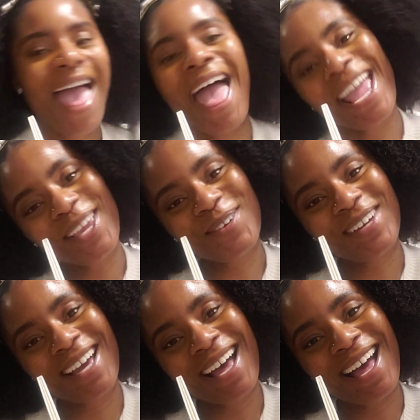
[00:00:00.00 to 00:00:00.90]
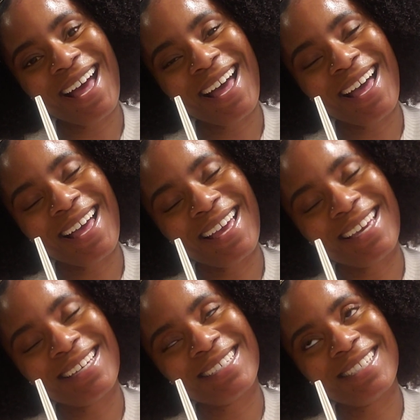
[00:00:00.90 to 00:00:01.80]
Hey, you guys.
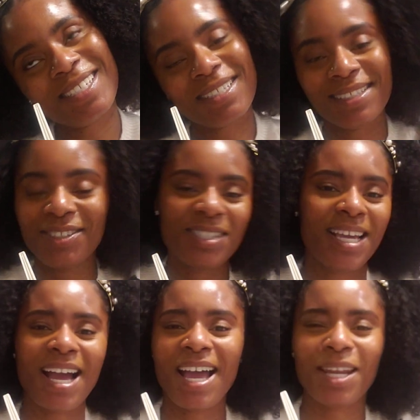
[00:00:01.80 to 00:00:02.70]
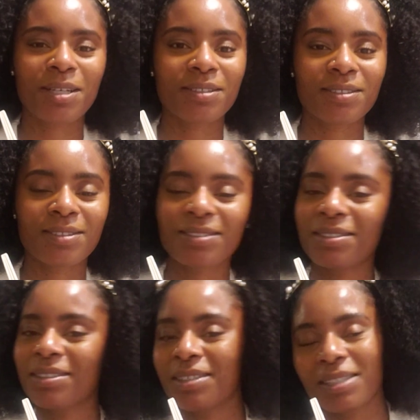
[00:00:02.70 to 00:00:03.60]
You see how I had to
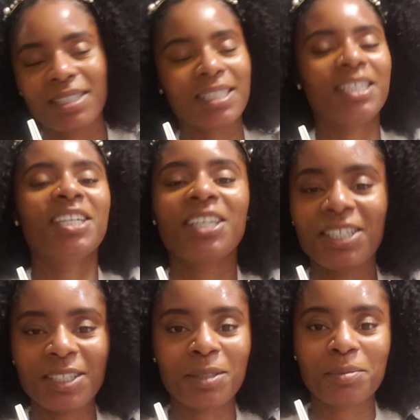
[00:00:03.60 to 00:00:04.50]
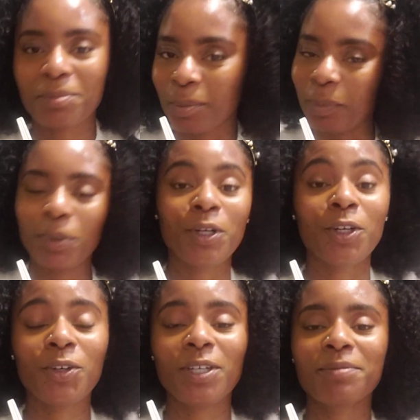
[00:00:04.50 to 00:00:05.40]
get it up, put it
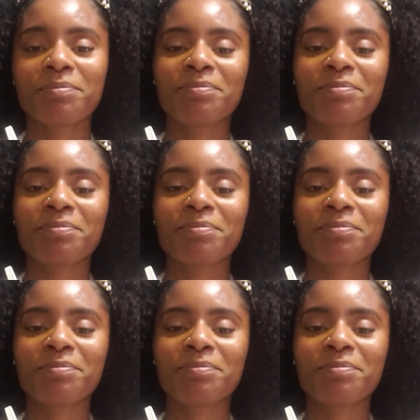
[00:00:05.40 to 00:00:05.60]
on.